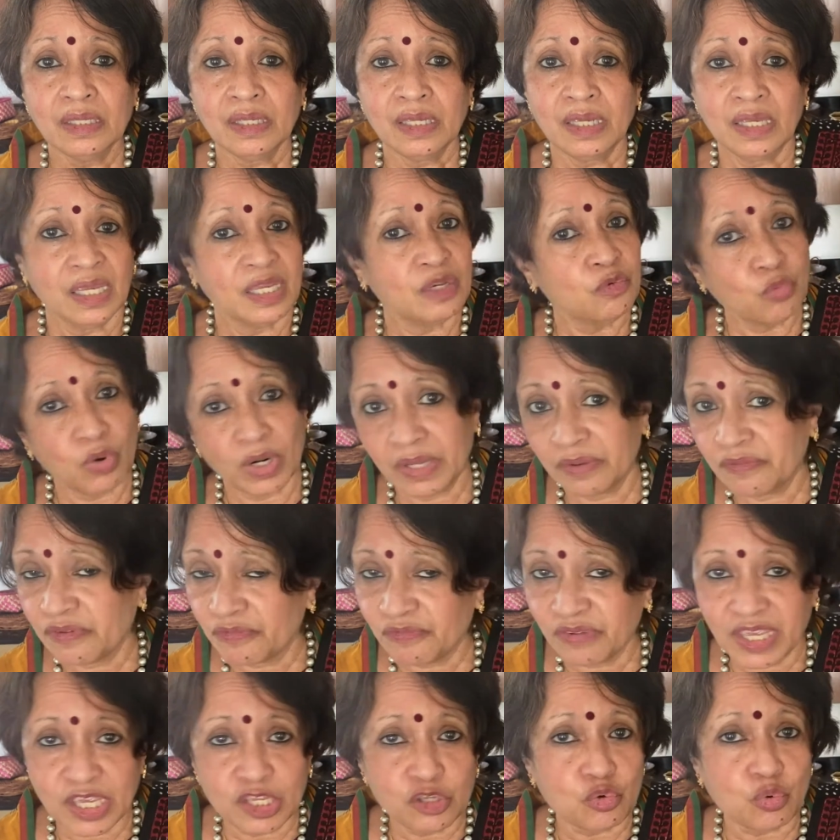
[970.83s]
in whatever
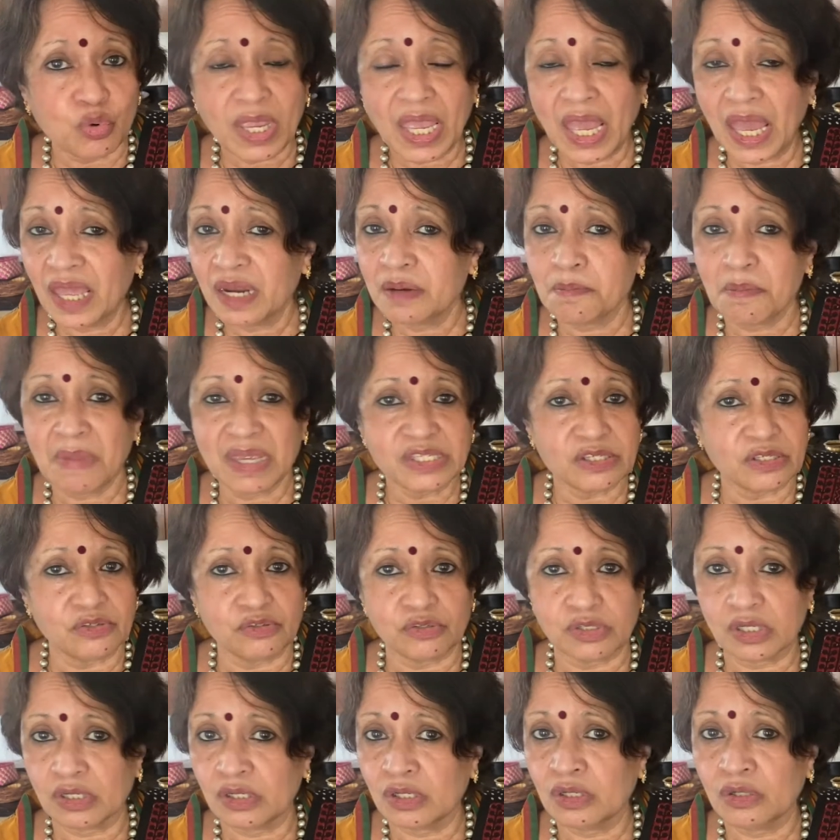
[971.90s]
way you can,
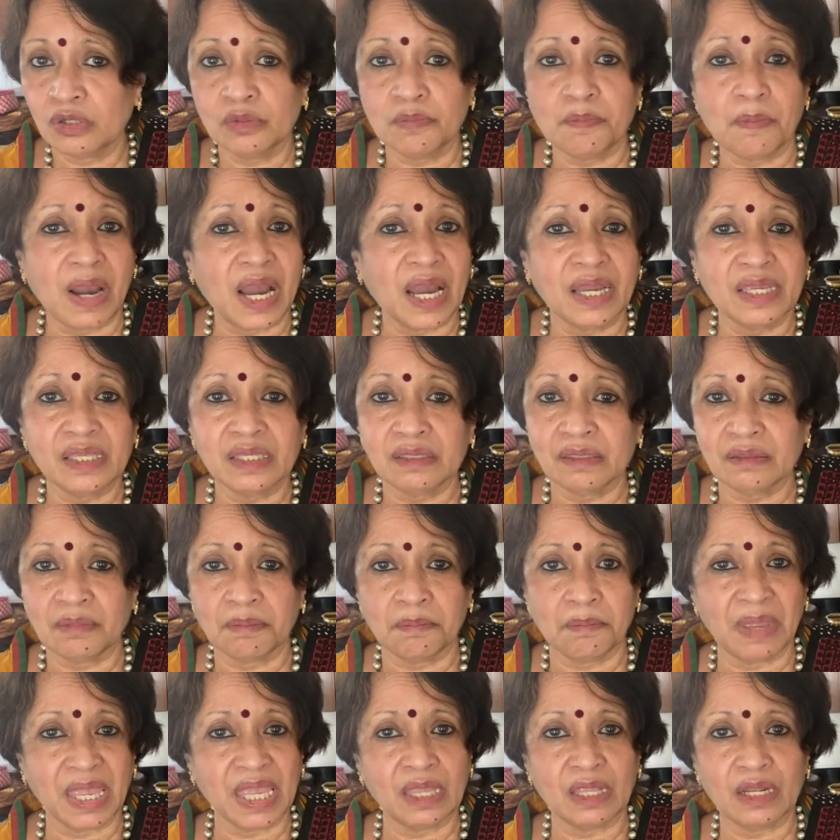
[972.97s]
messenger, my
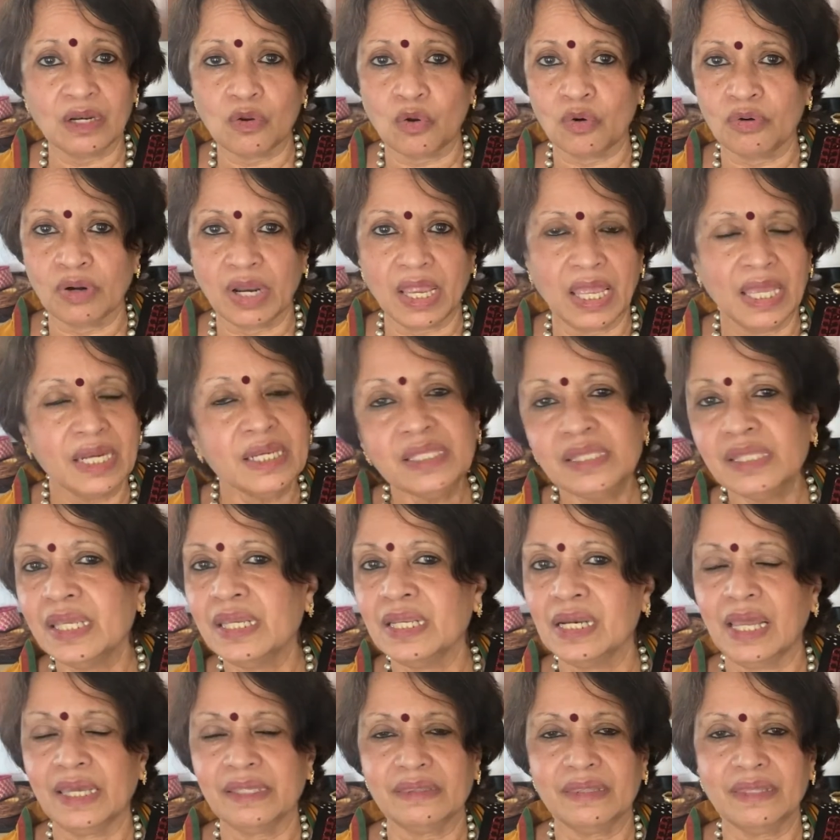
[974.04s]
mail, or anything
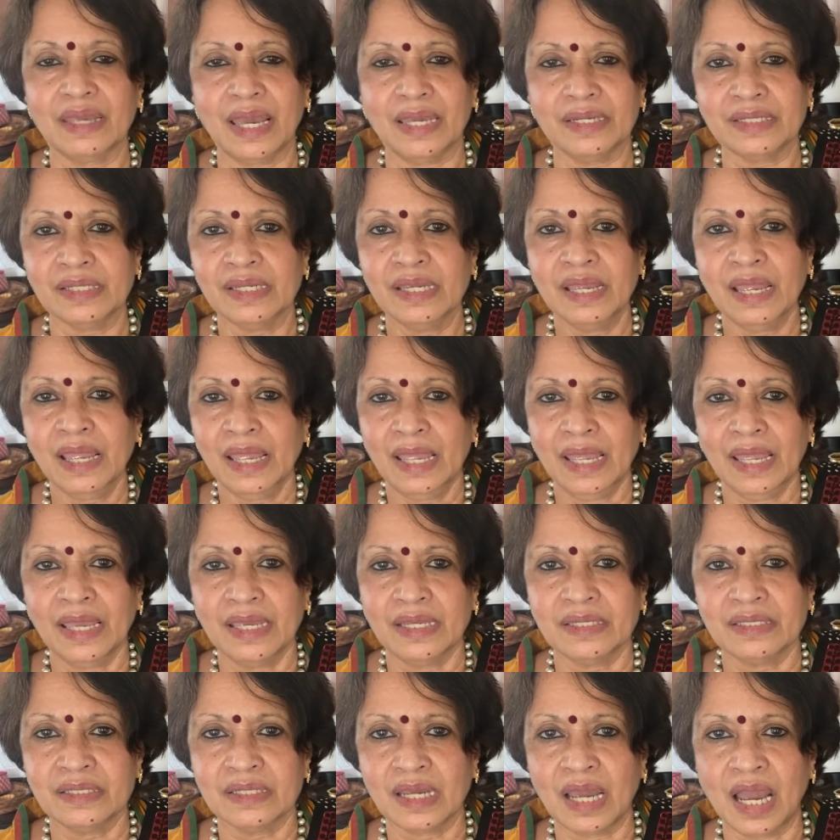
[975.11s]
like that.
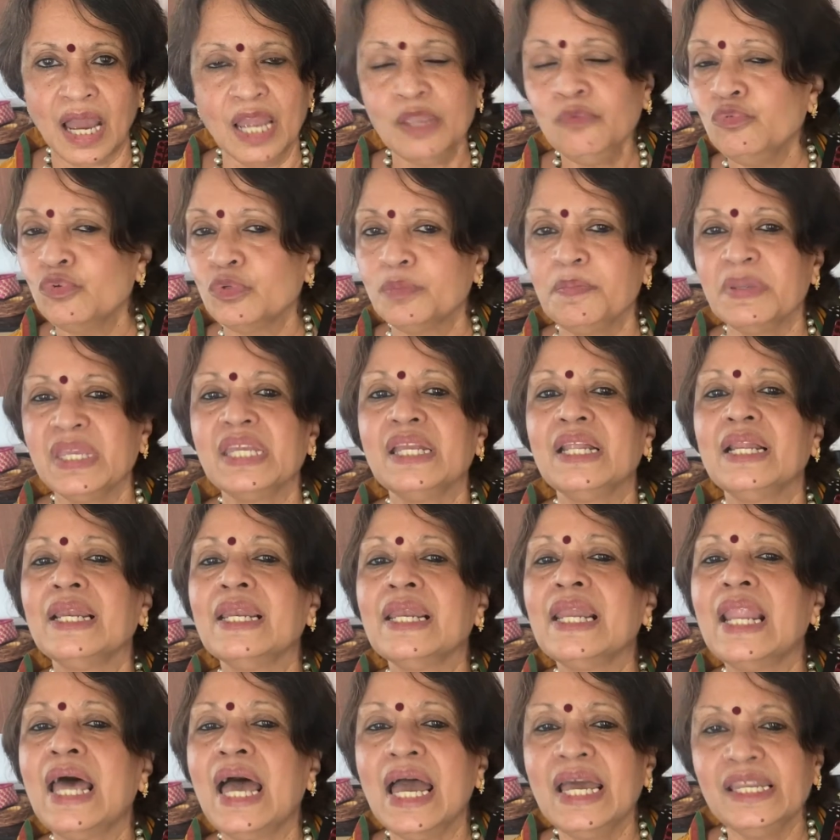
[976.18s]
And I would be
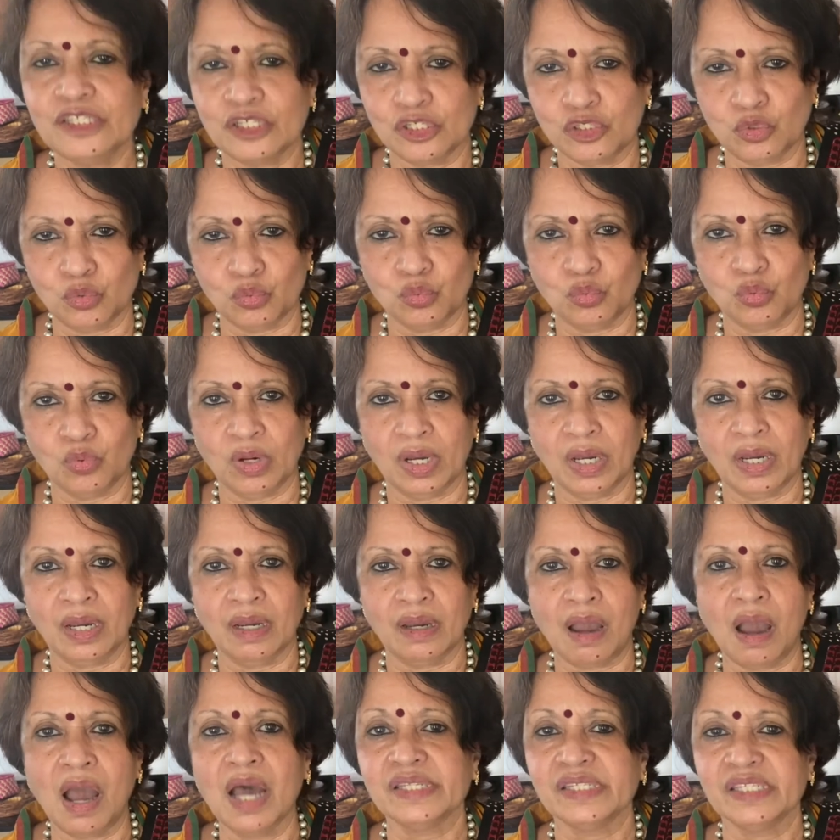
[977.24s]
glad to
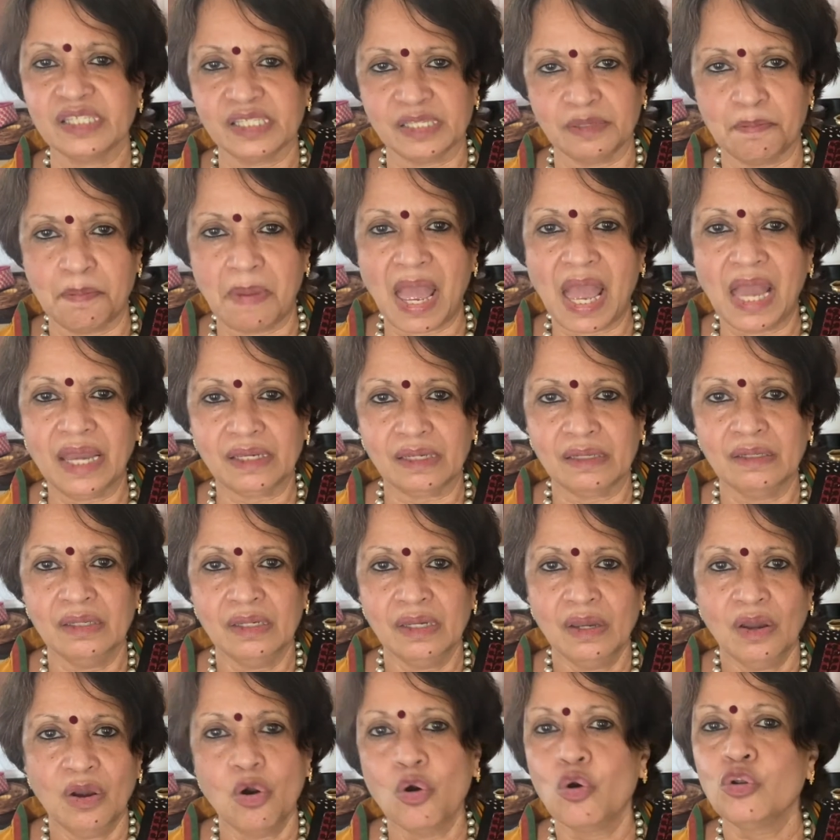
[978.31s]
answer back
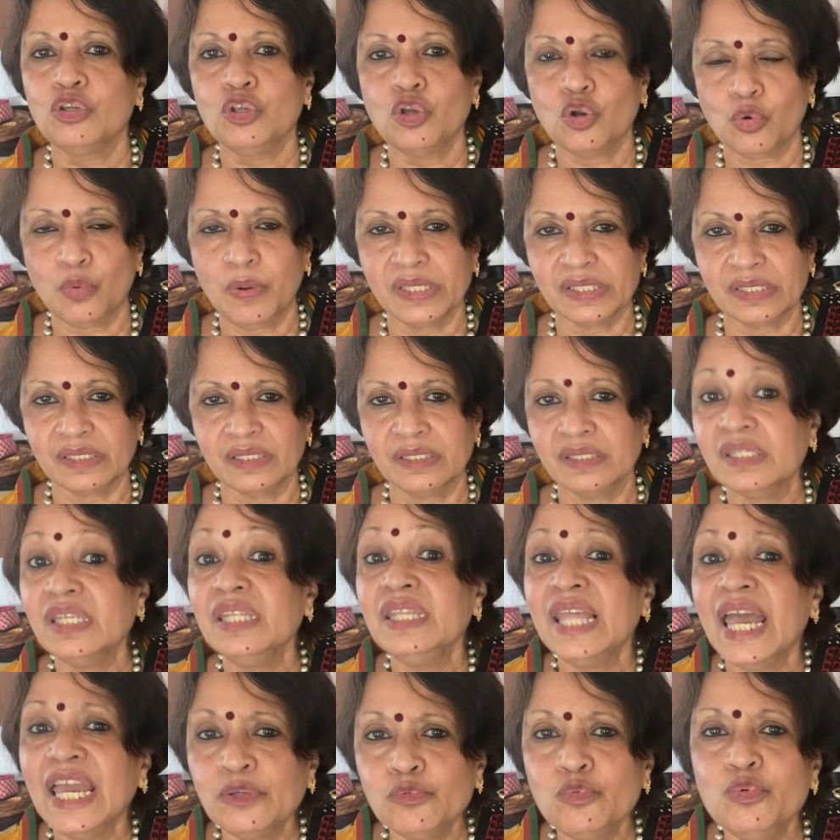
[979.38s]
all your questions. And
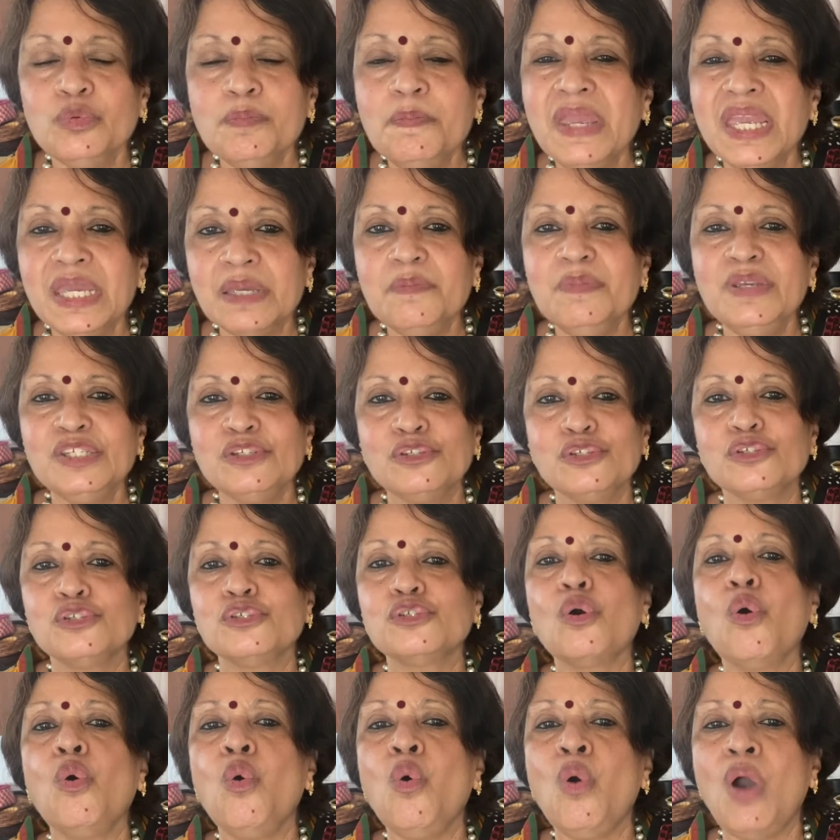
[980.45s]
that would make me
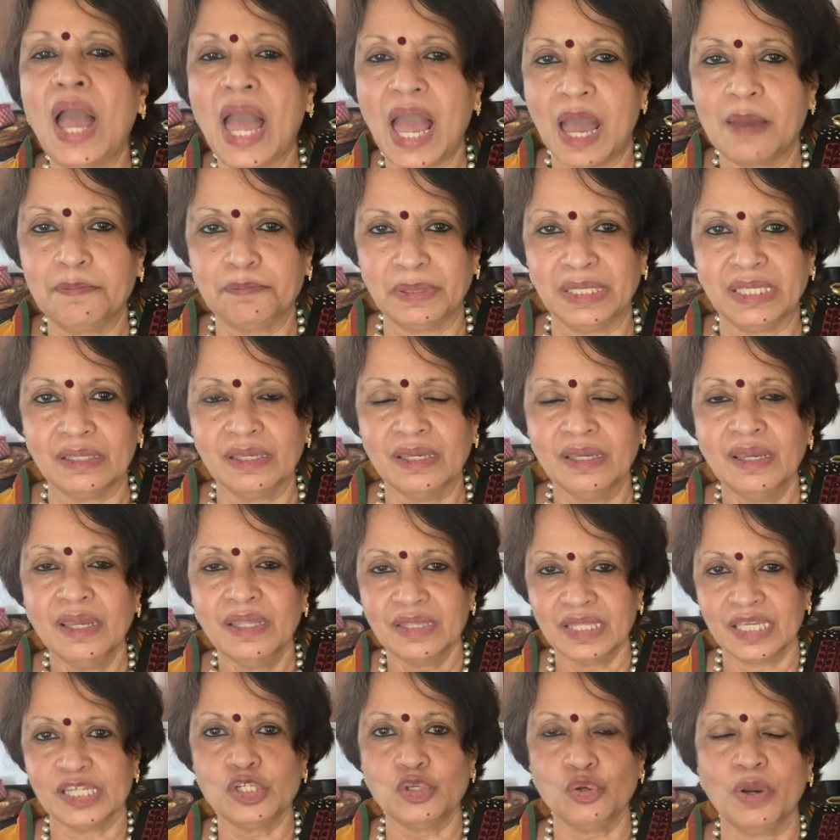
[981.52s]
so happy
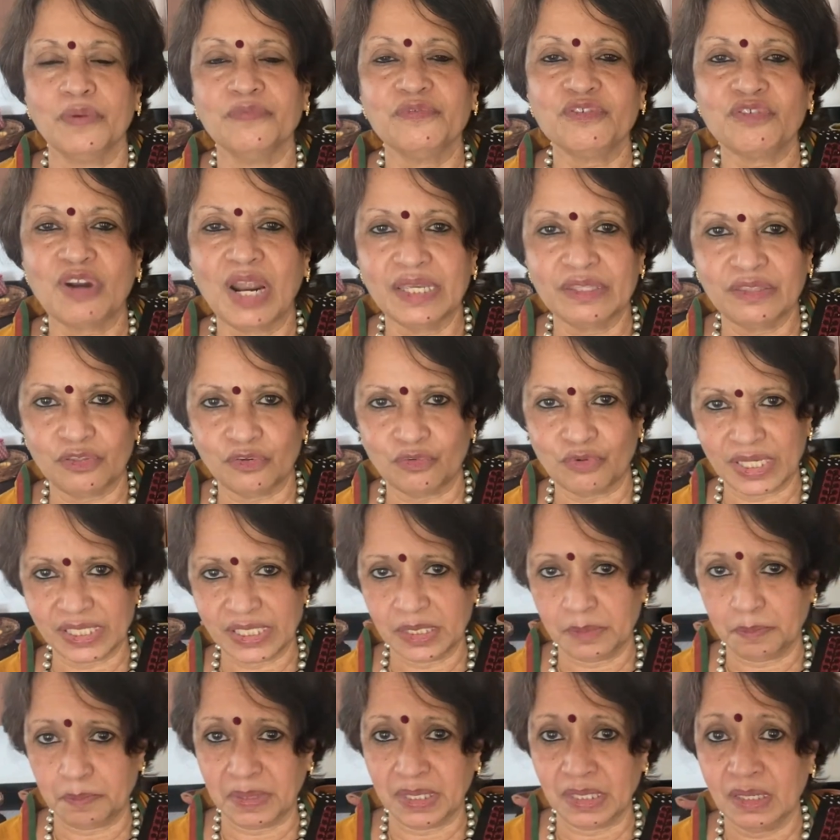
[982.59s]
that you have tried the
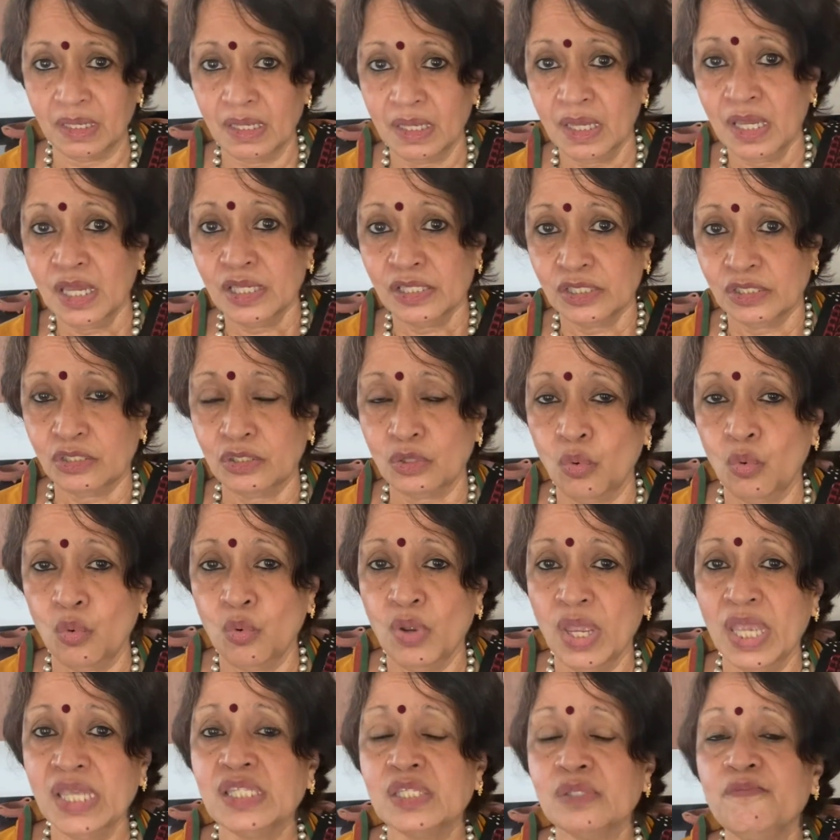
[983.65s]
recipe. So
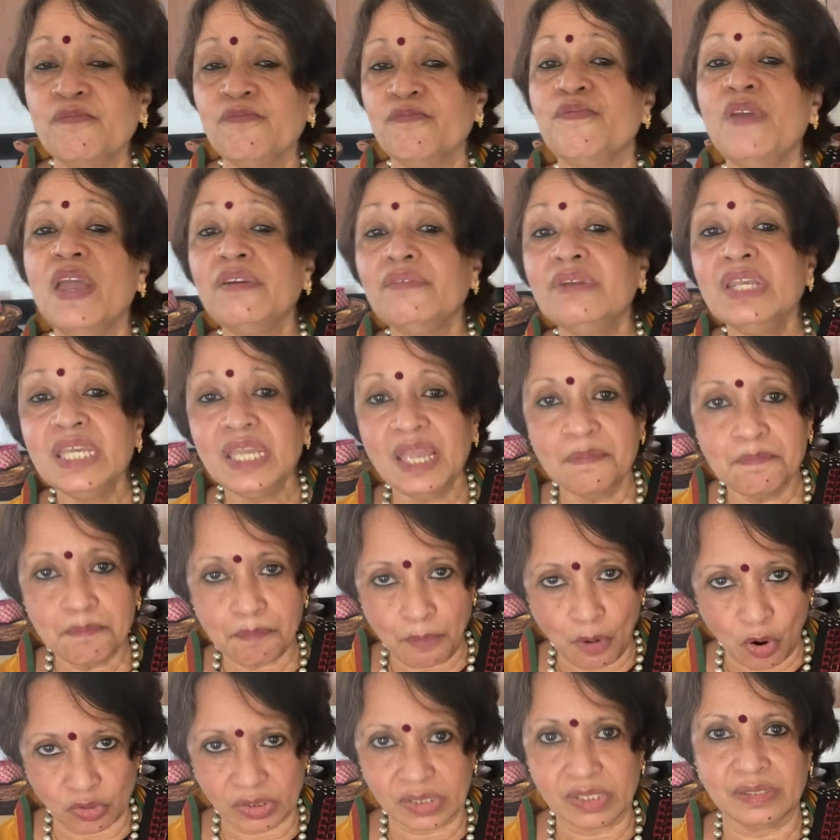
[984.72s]
it's very
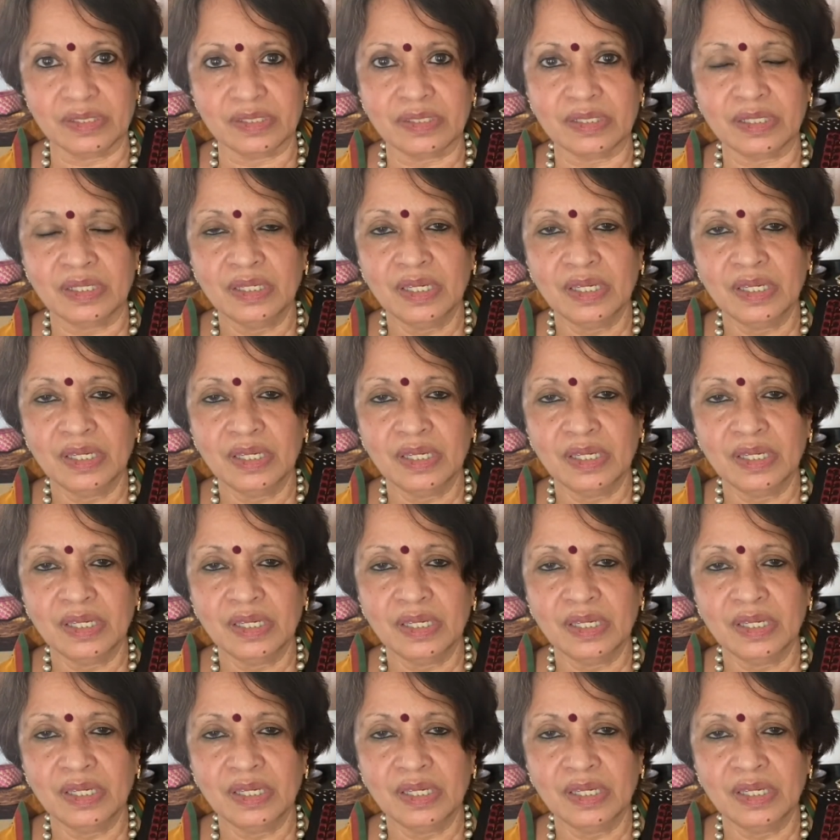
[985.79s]
important,